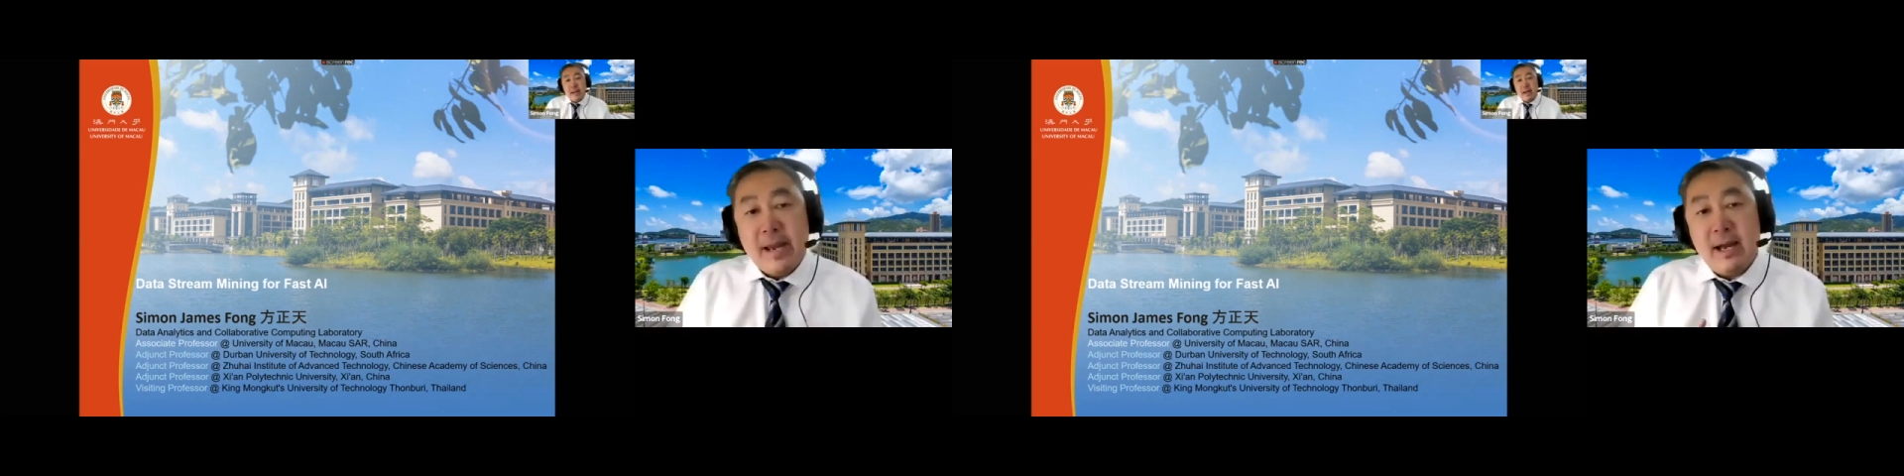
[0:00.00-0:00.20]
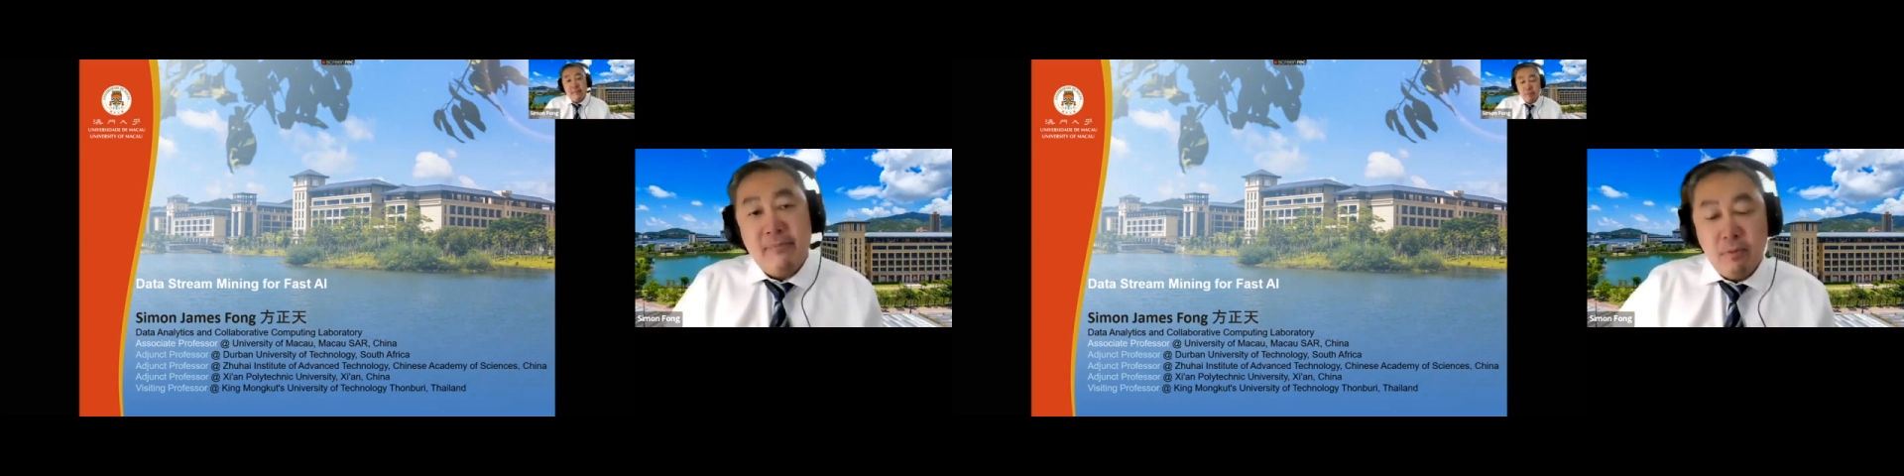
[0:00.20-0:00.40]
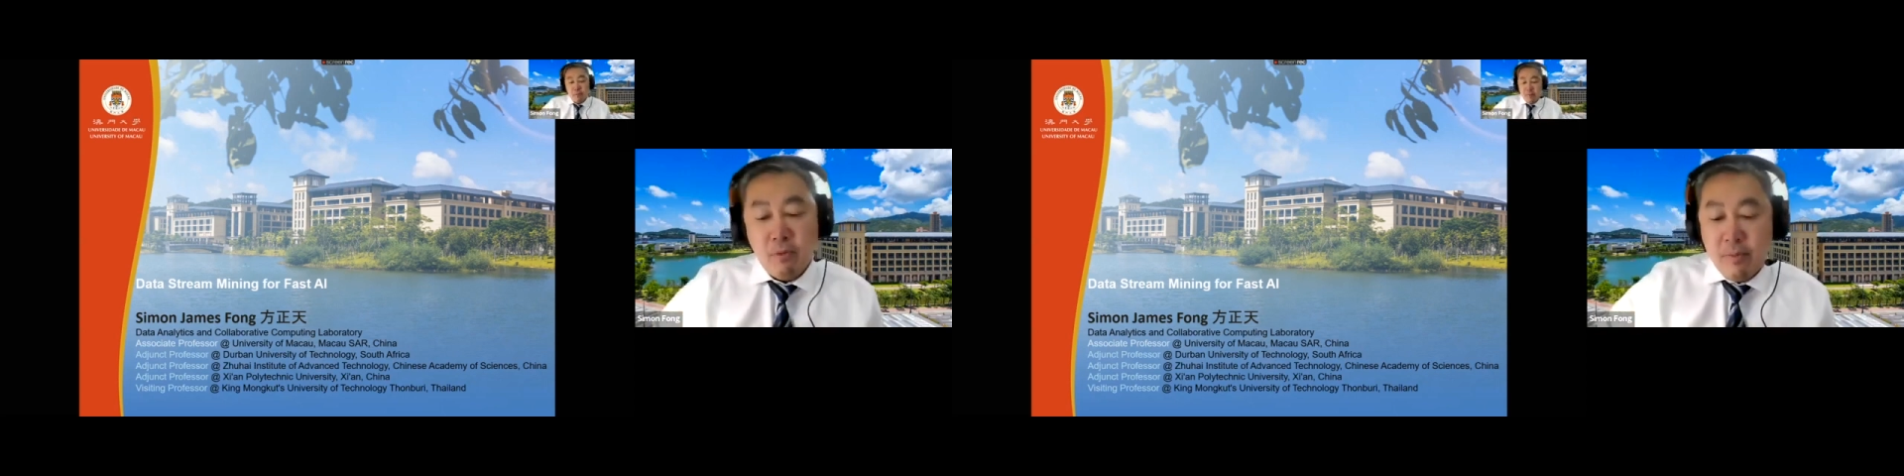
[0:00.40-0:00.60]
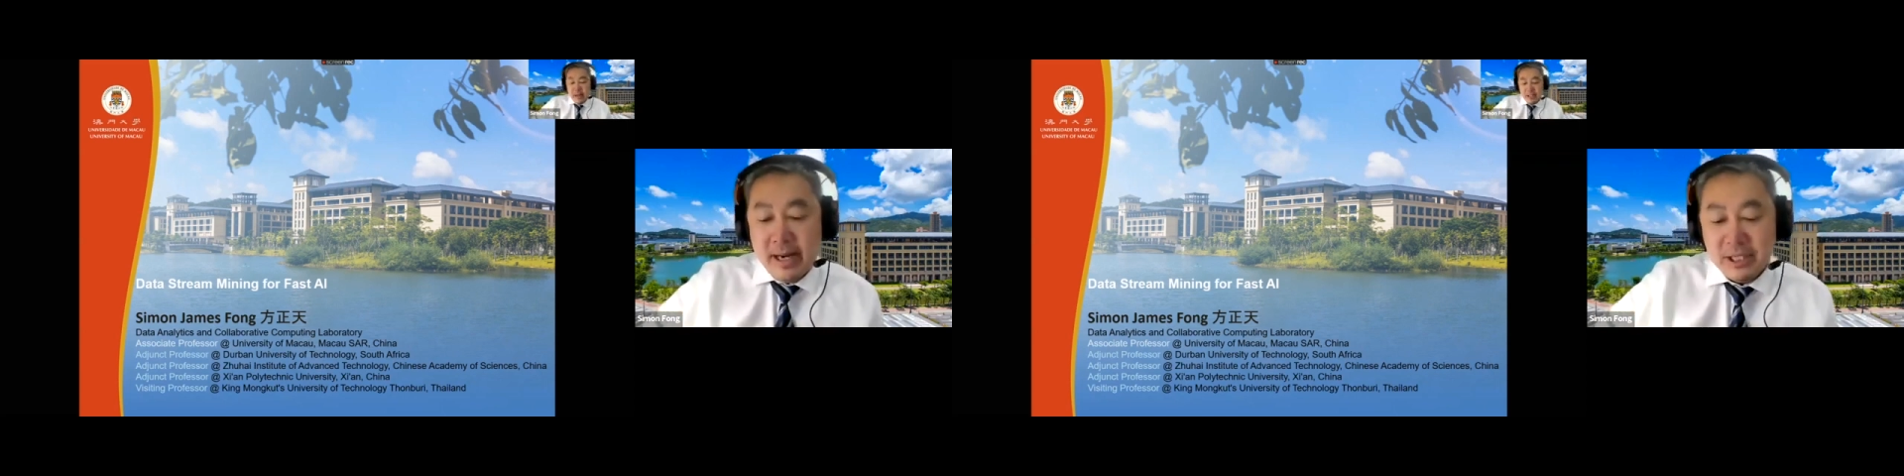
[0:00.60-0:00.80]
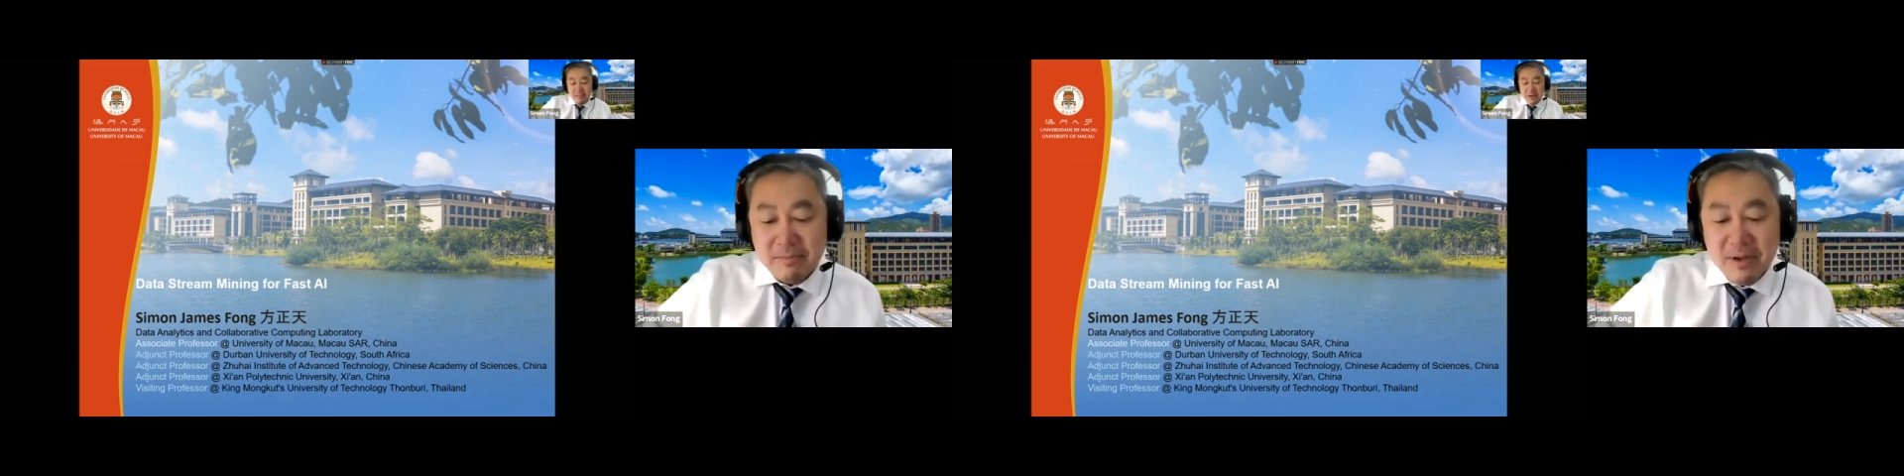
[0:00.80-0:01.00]
picked up the
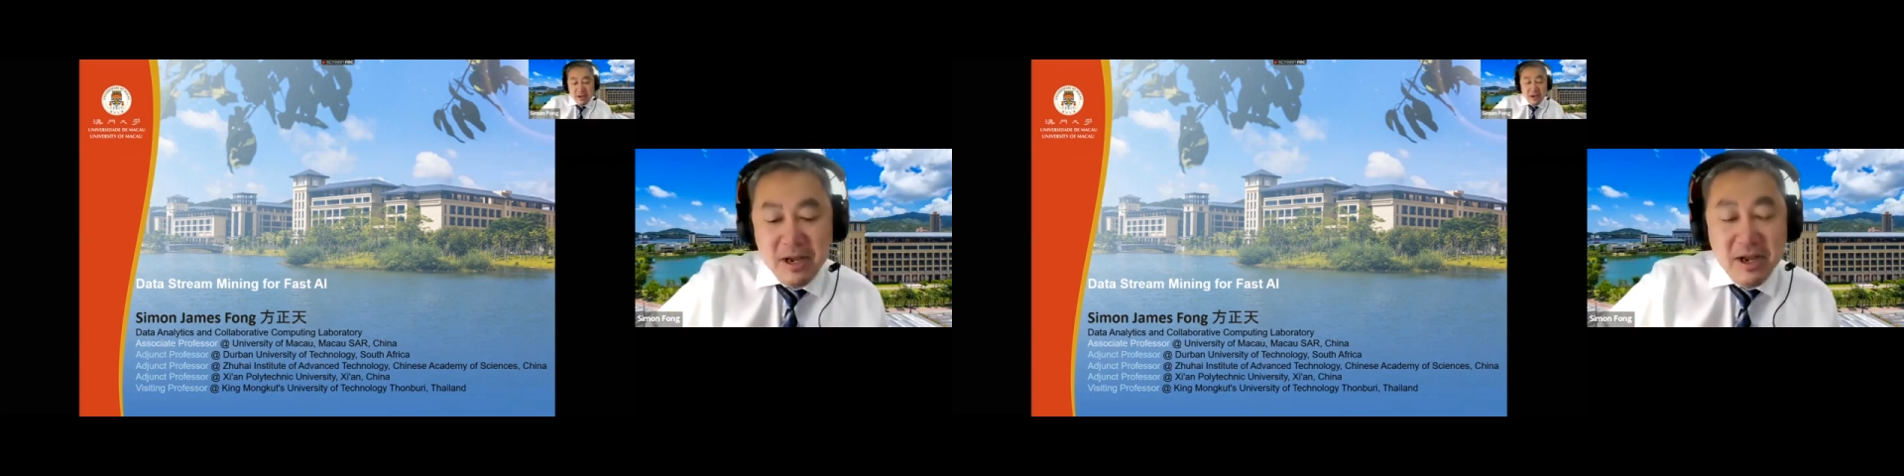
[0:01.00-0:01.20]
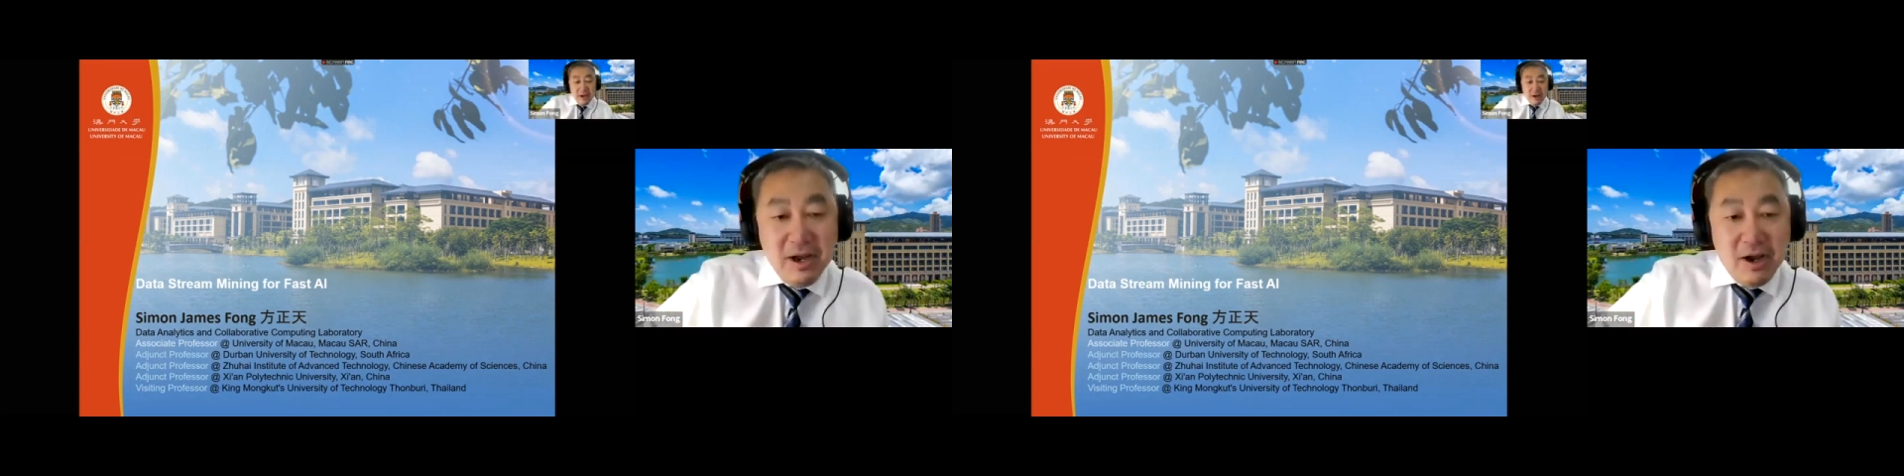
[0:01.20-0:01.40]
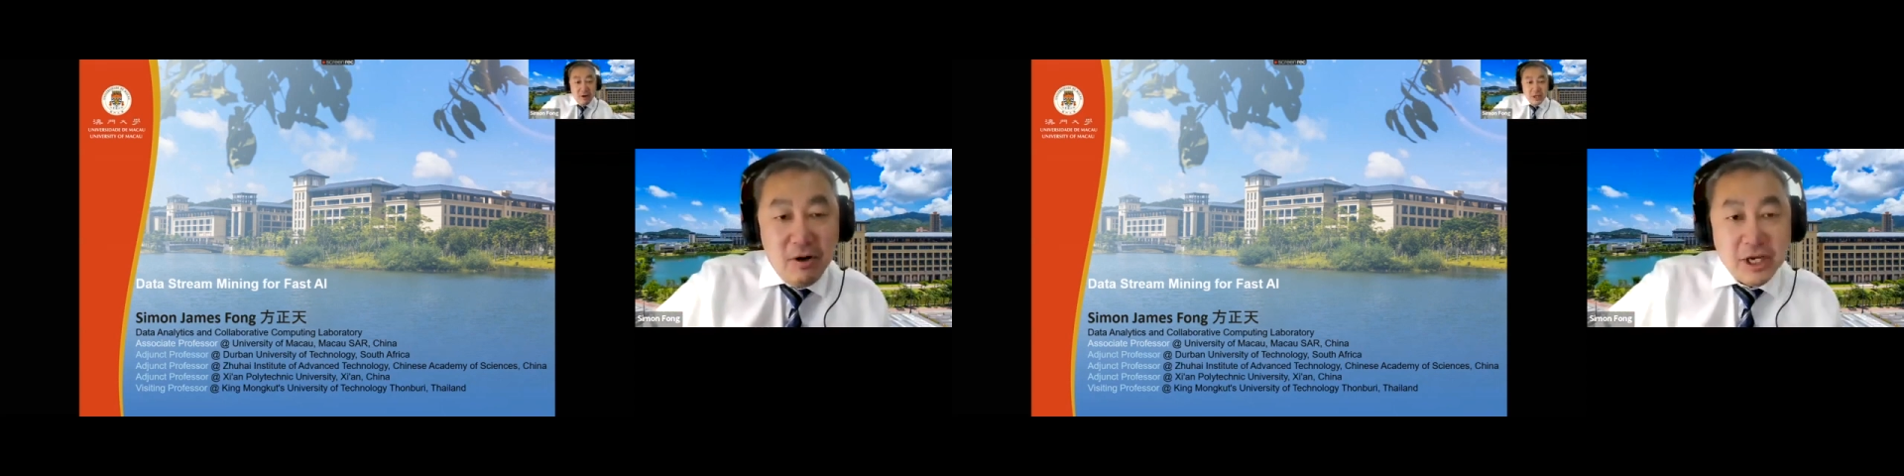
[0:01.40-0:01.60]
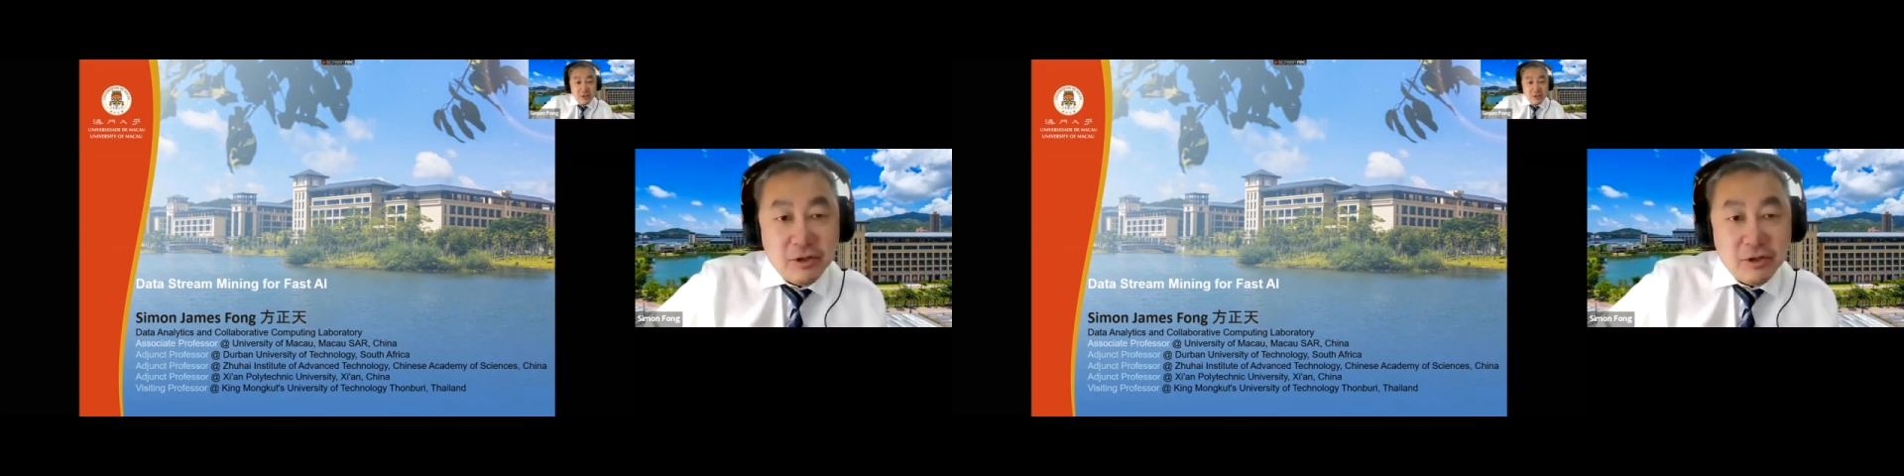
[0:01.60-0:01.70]
momentum. Okay,